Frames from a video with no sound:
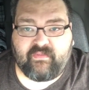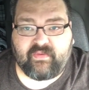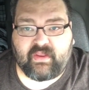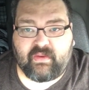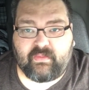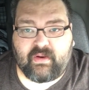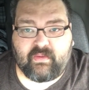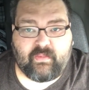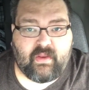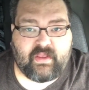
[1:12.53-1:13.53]
I forget what
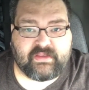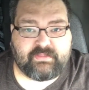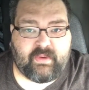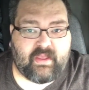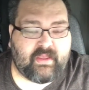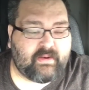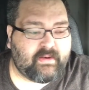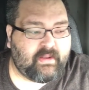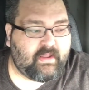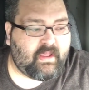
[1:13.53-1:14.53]
it was, but,
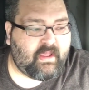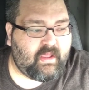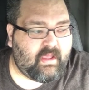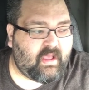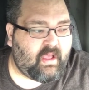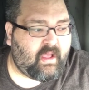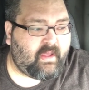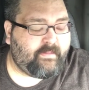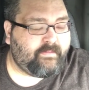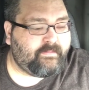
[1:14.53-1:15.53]

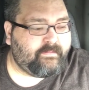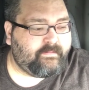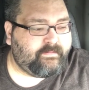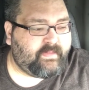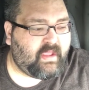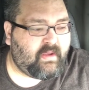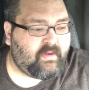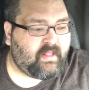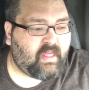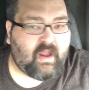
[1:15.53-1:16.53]
and
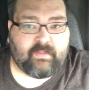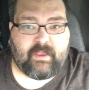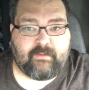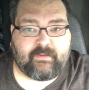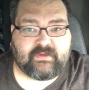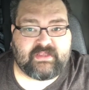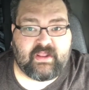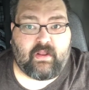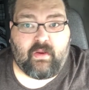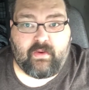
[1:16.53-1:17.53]
a lot of people
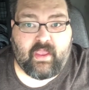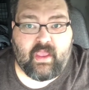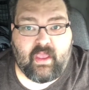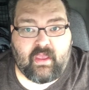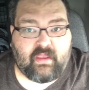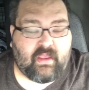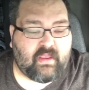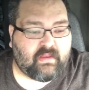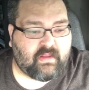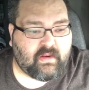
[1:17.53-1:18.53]
said, oh yeah,
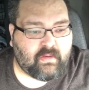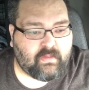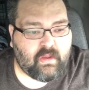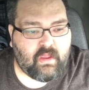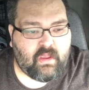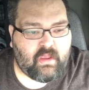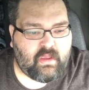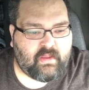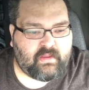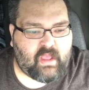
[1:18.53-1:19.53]

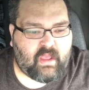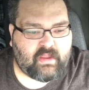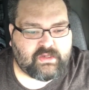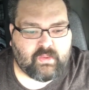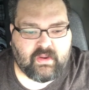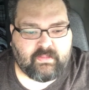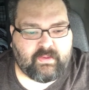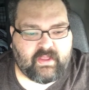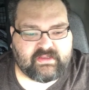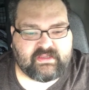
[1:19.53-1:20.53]

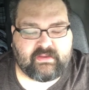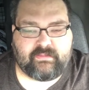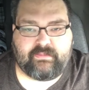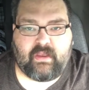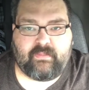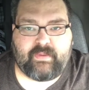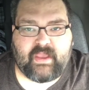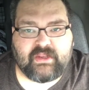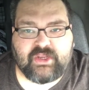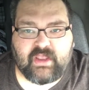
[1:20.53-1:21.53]
$20 a
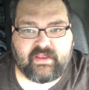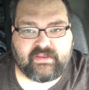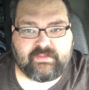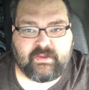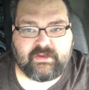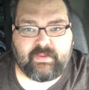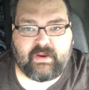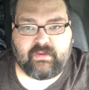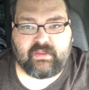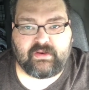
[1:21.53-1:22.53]
paycheck is much
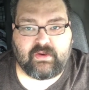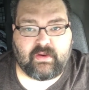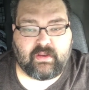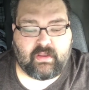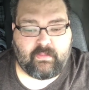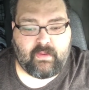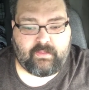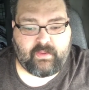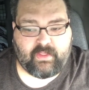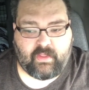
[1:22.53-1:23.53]
better than trying to come
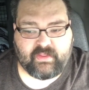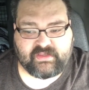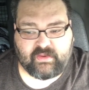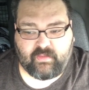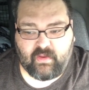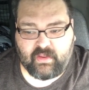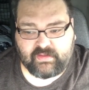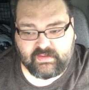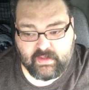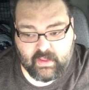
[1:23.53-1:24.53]
up with all this at
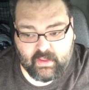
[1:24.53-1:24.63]
once.